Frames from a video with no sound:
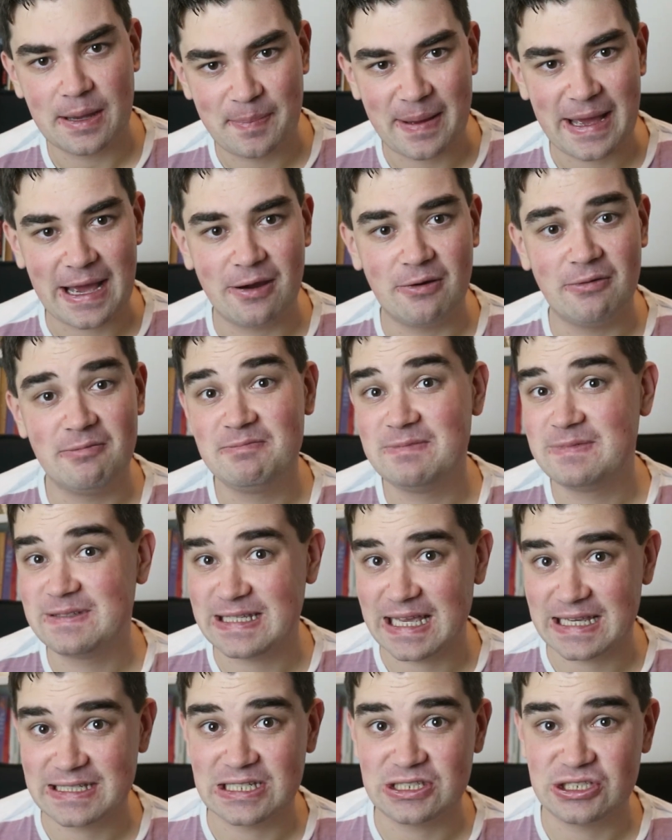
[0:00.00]
about
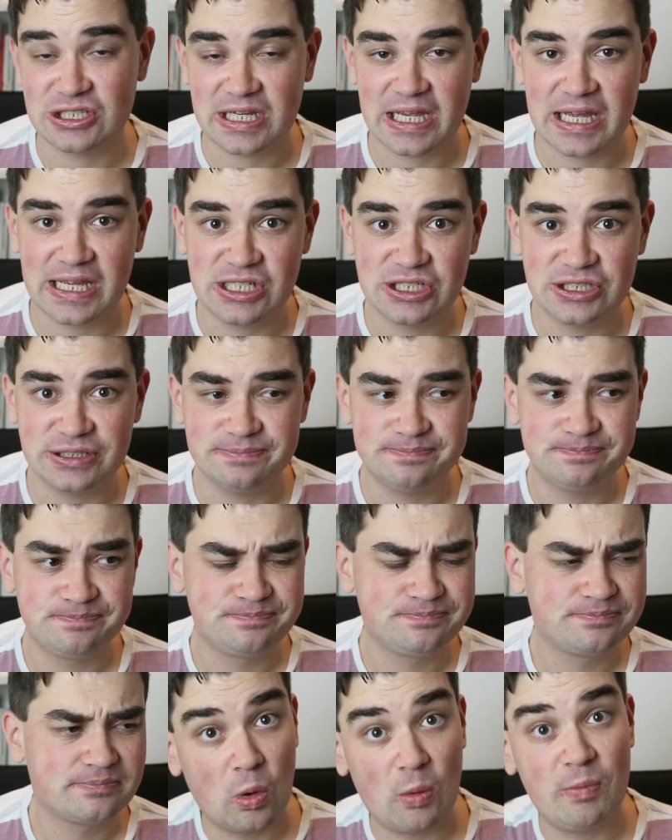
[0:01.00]
sex education.
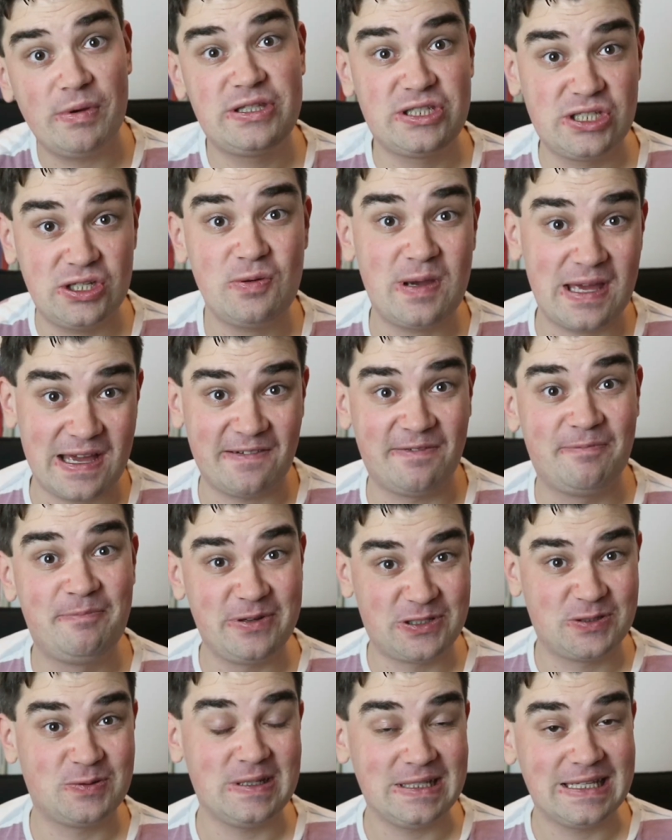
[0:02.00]
What we do
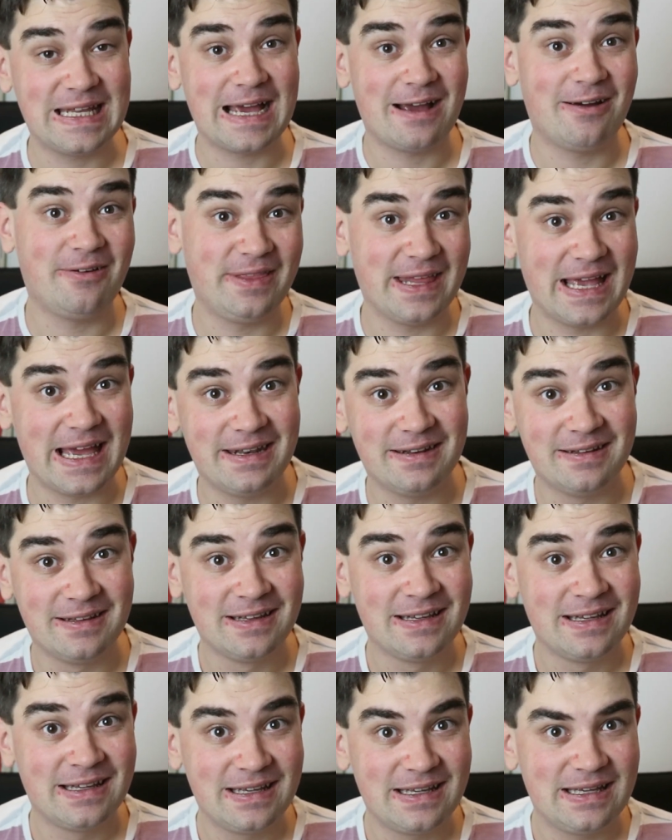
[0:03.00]
have between now and then
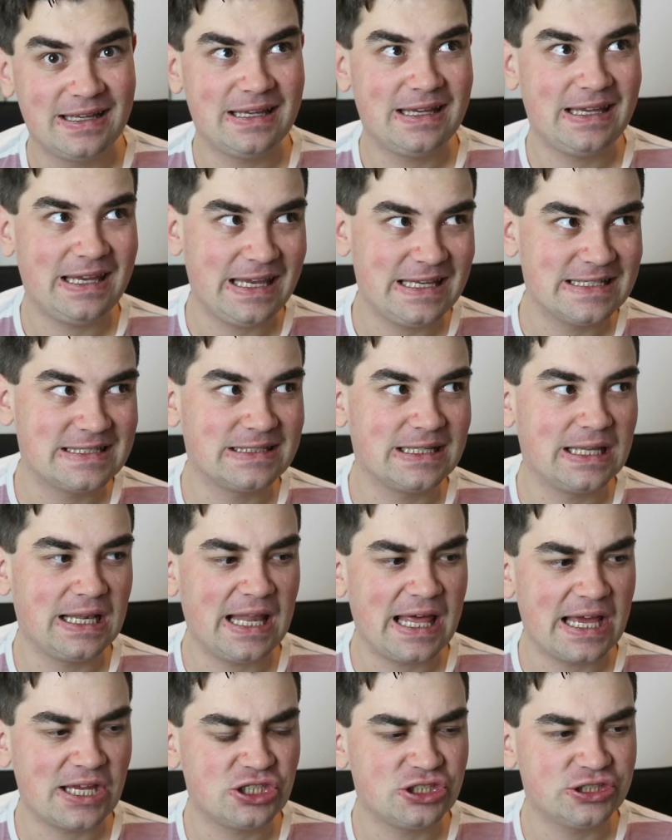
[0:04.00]
is an
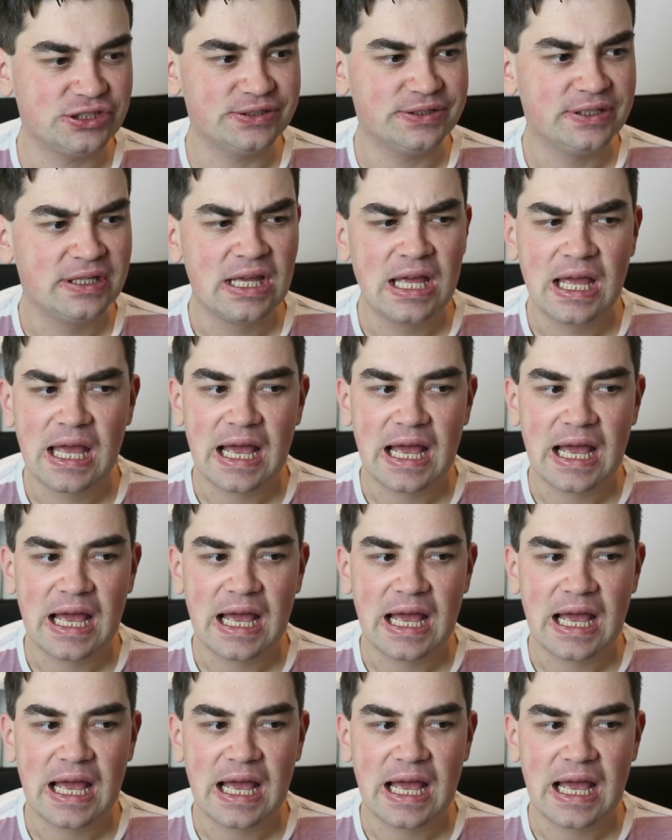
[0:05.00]
election.